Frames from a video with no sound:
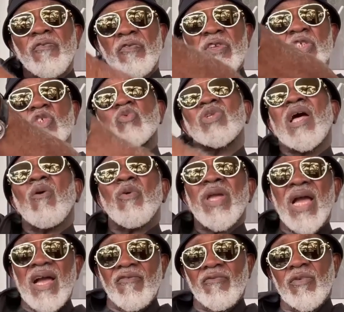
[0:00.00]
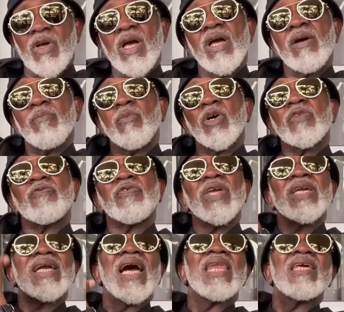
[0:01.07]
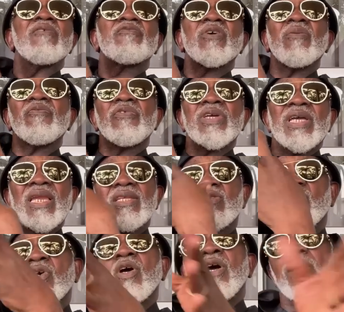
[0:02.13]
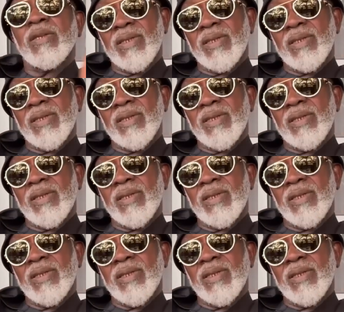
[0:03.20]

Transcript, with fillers: of fish that we have. Okay. Not fingerlings from fingerling to.